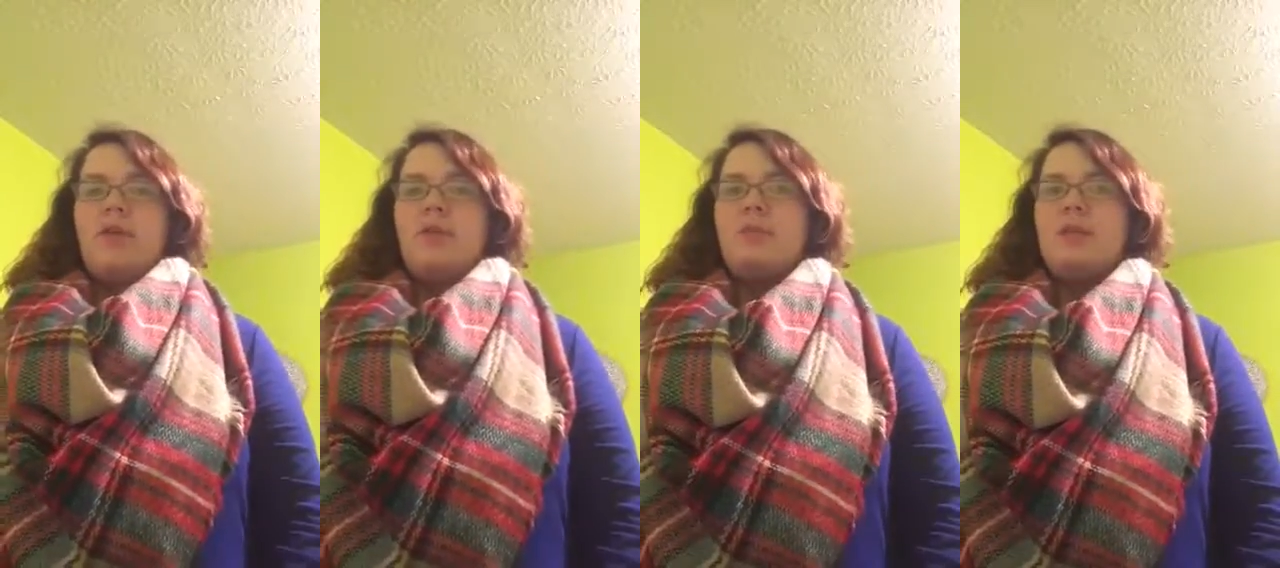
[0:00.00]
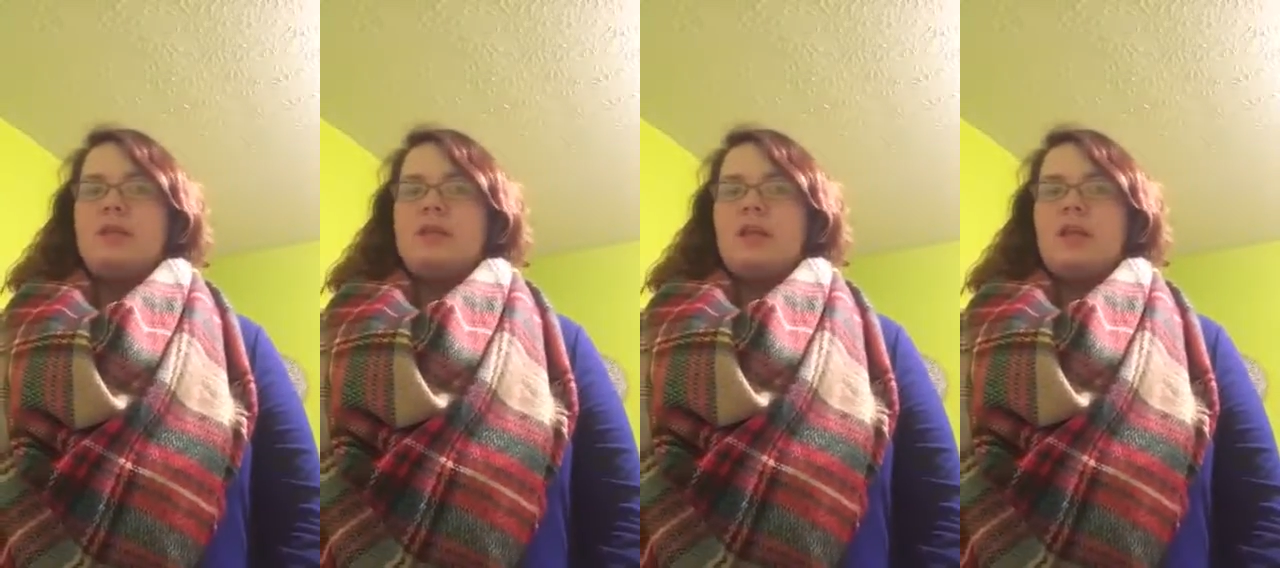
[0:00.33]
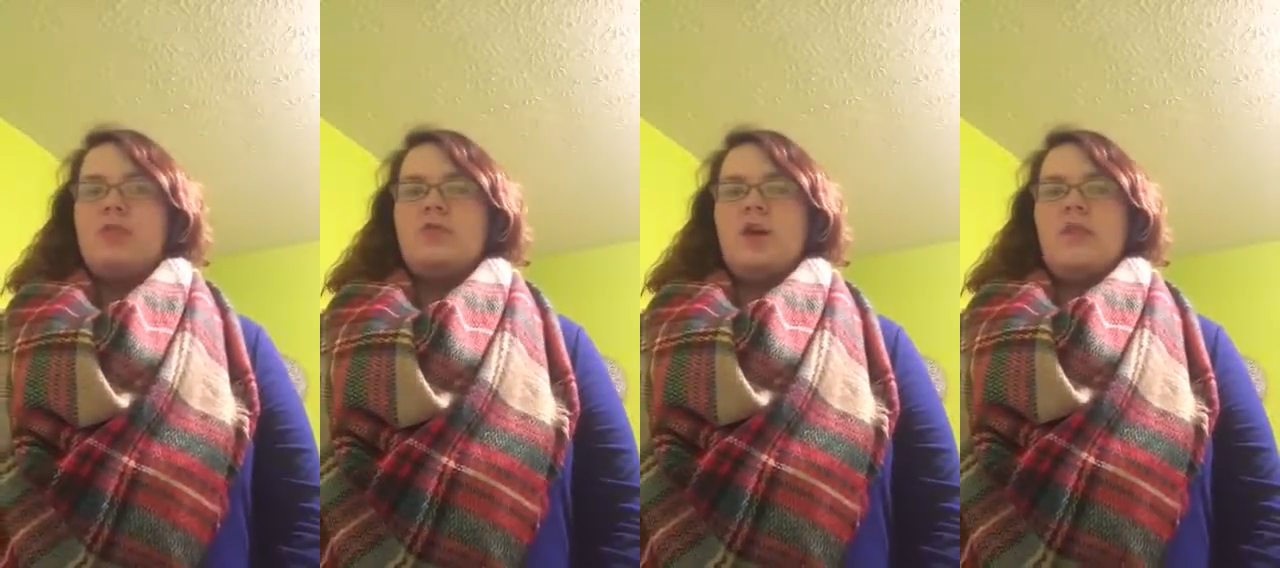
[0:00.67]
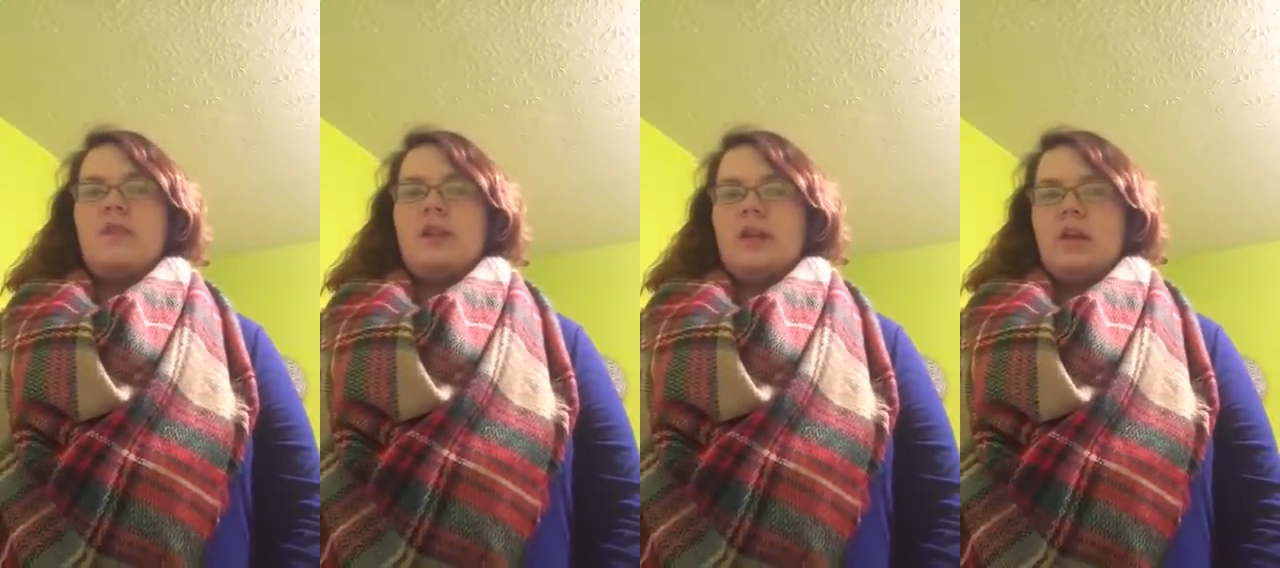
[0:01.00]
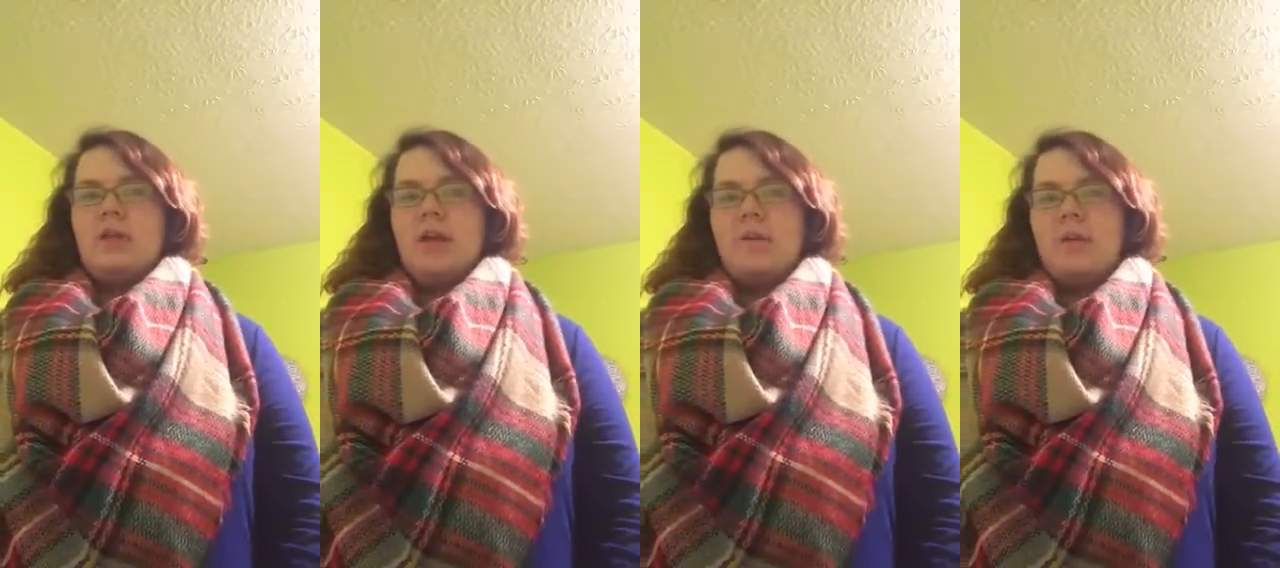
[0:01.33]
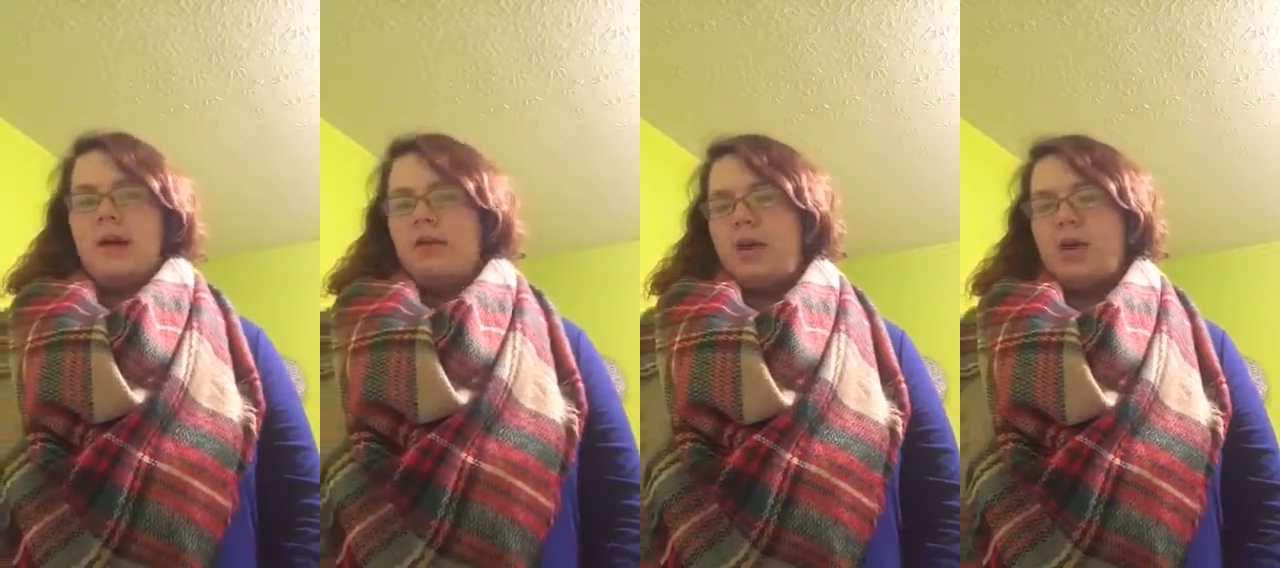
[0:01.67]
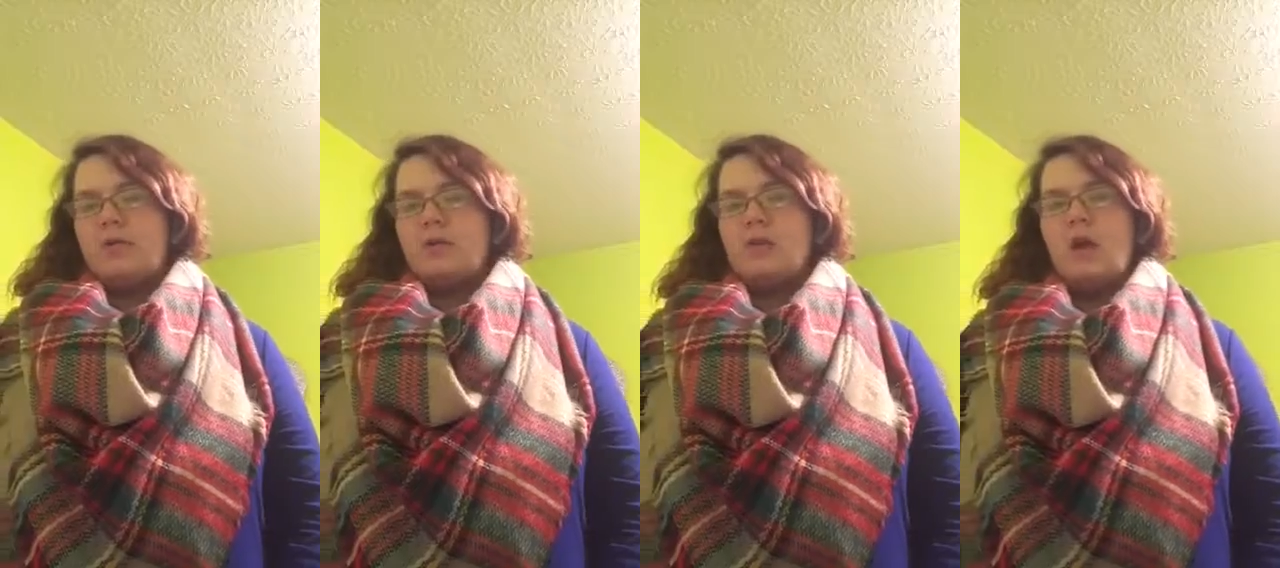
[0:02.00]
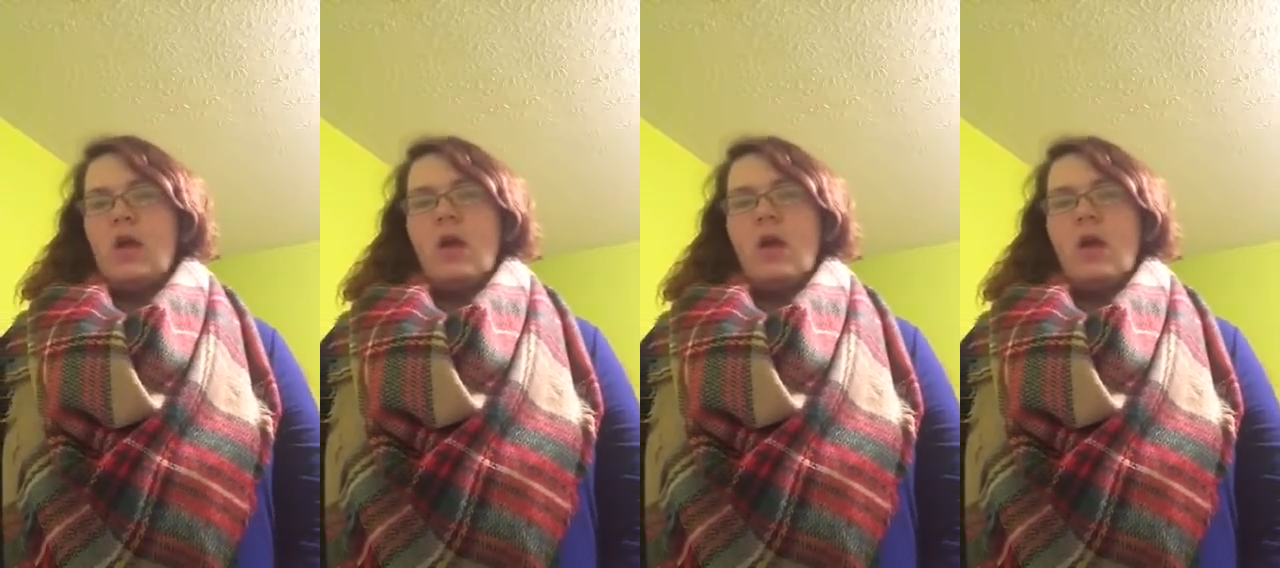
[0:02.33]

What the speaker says: they will instead draw video game backgrounds